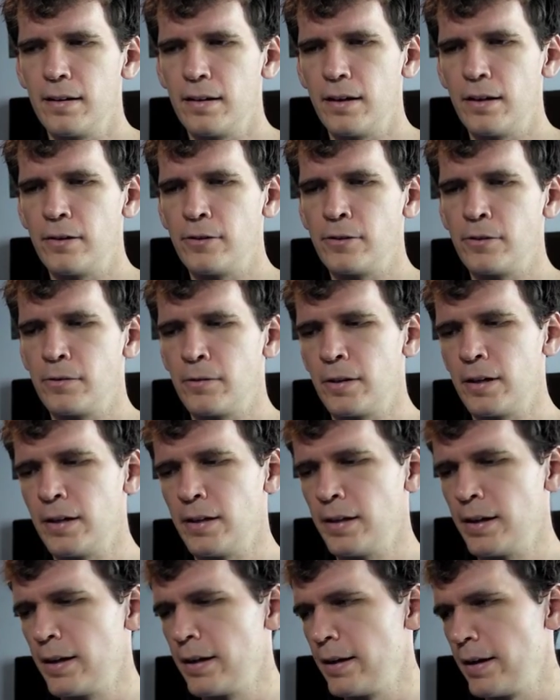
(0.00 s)
I don't know why
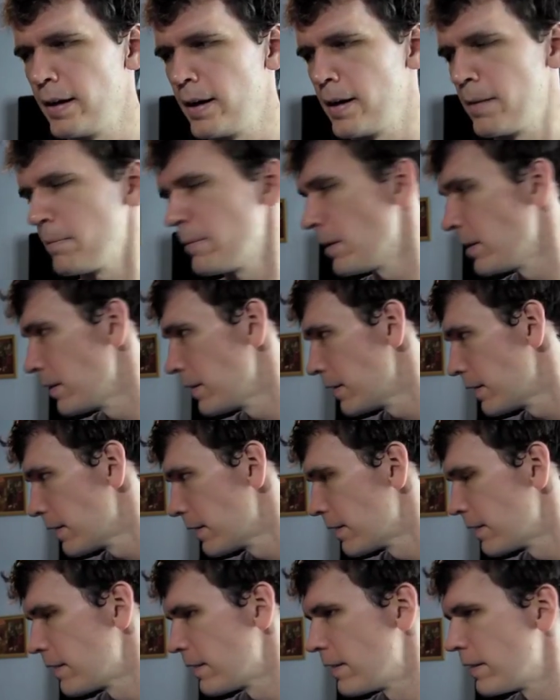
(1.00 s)
that happened.
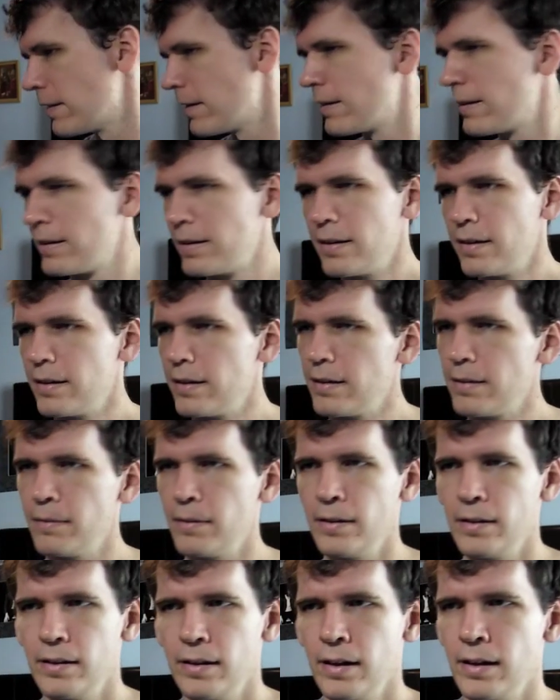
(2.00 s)

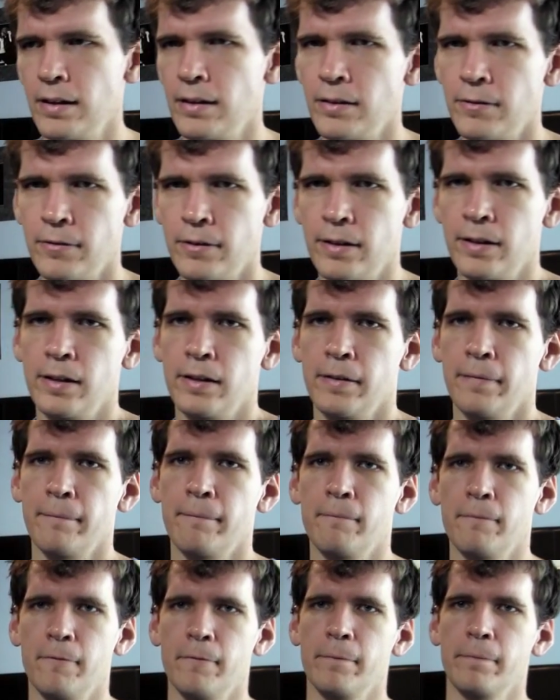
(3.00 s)
But anyway,
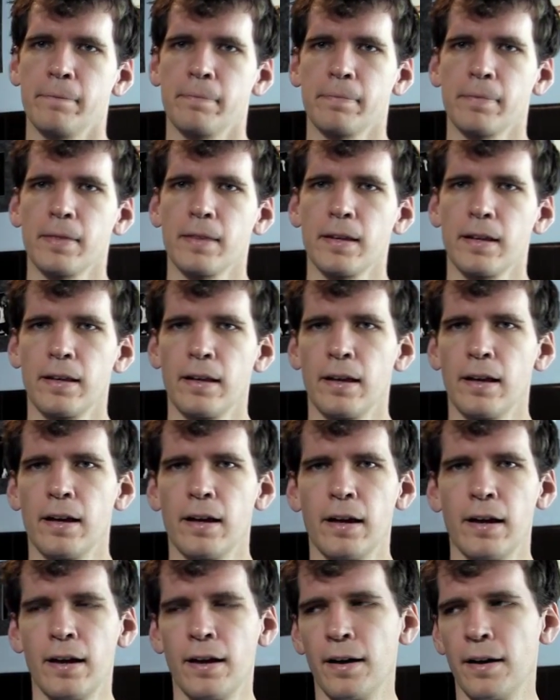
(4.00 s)

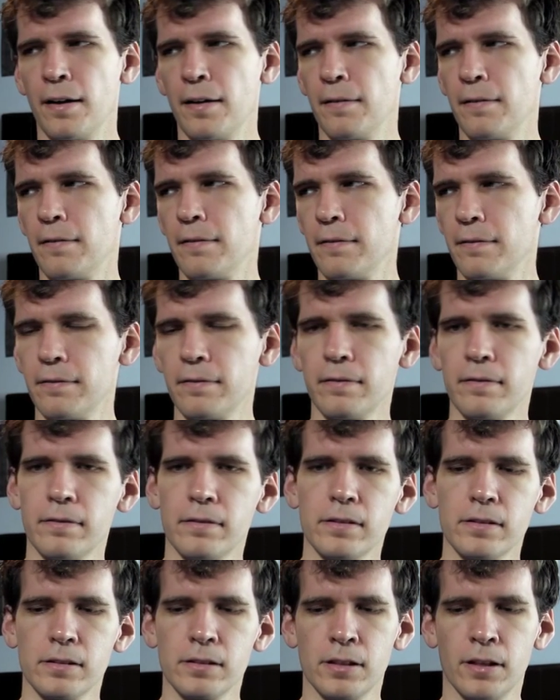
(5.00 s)
uh,
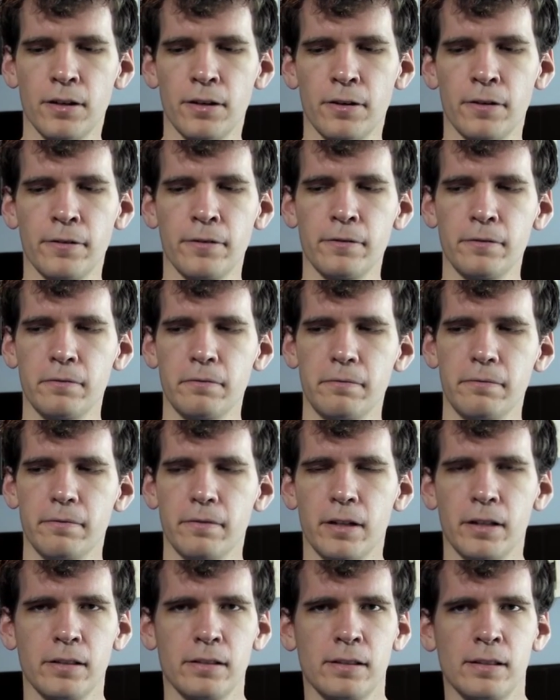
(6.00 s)
so
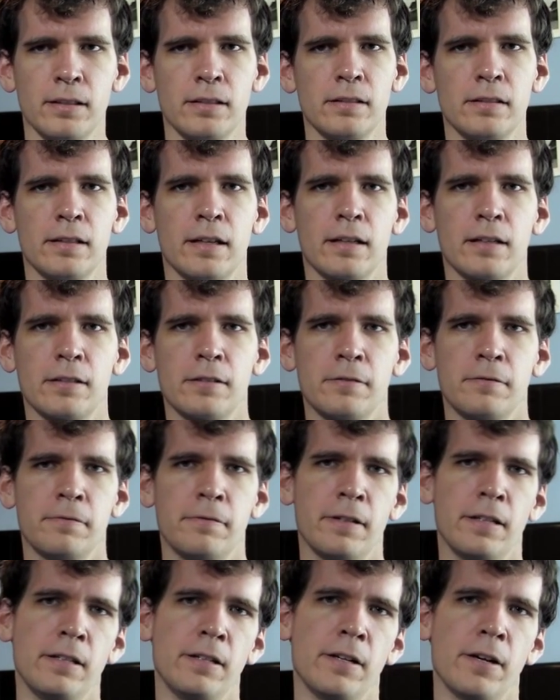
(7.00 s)
until next
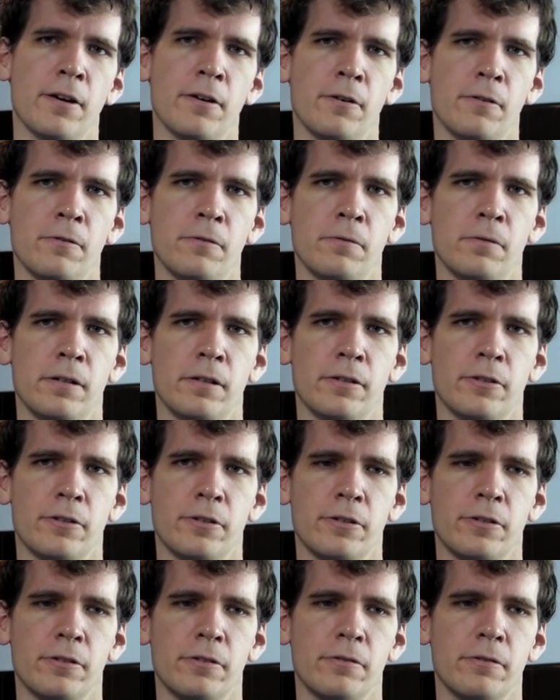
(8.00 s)
video,
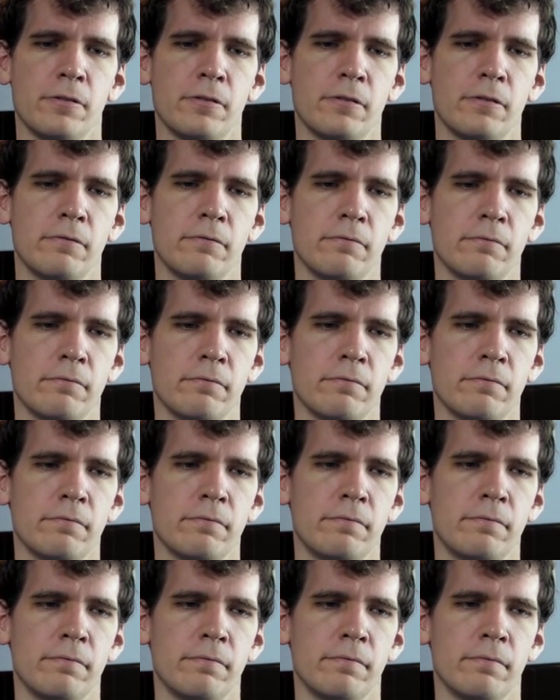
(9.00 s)
which
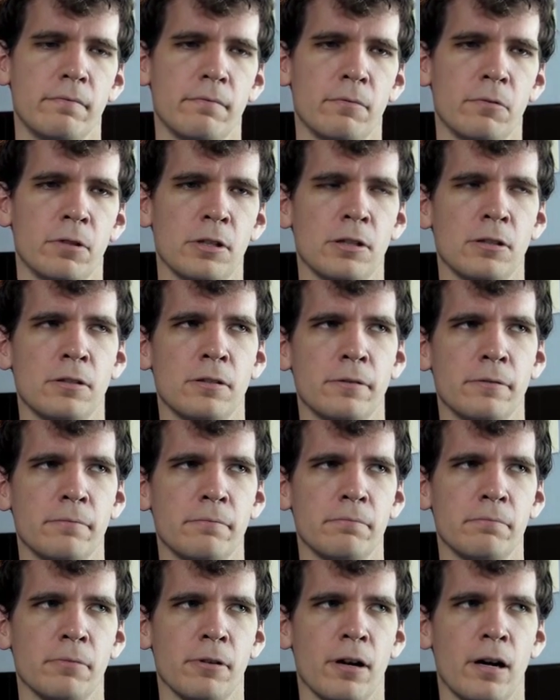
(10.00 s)
will
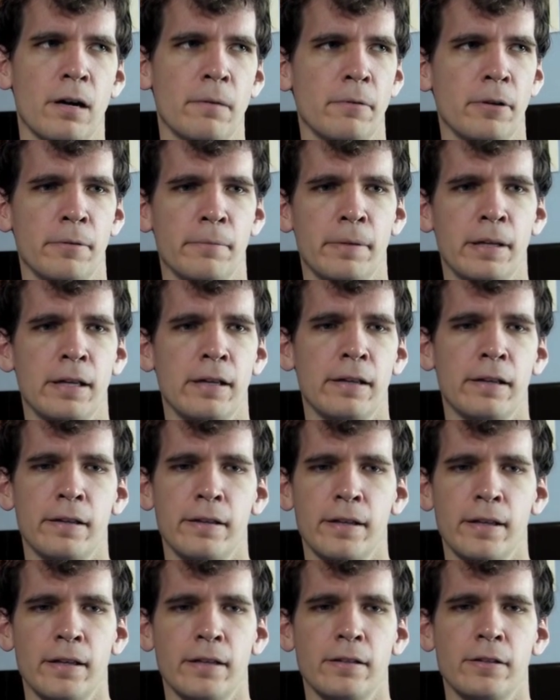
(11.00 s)
probably
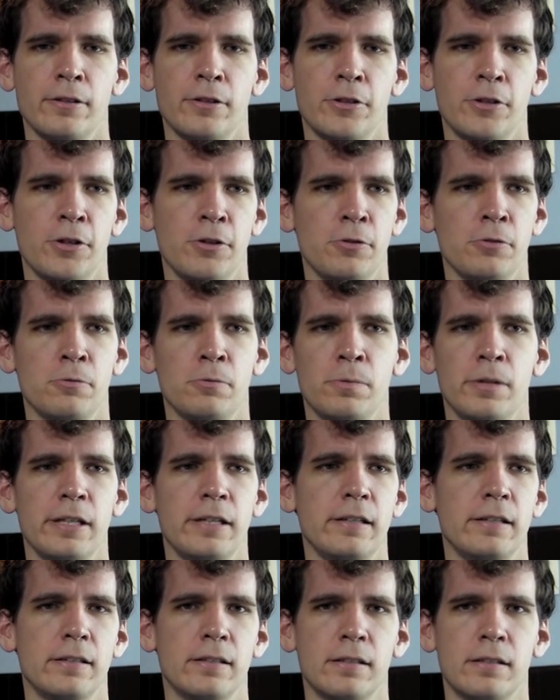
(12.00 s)
be in two
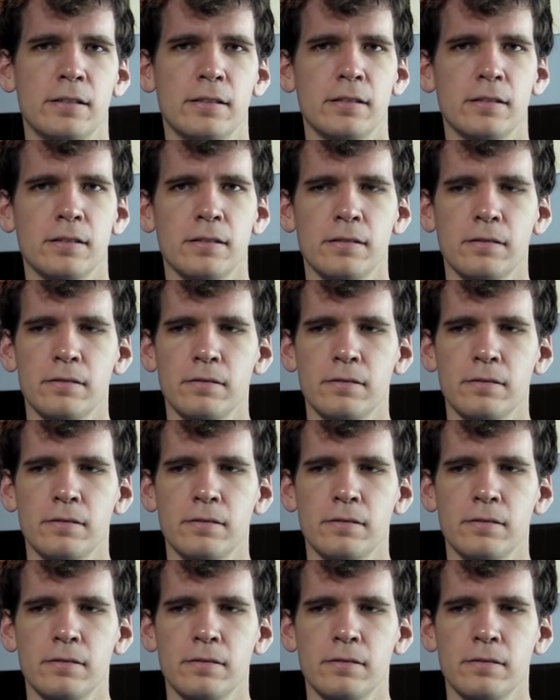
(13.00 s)
weeks.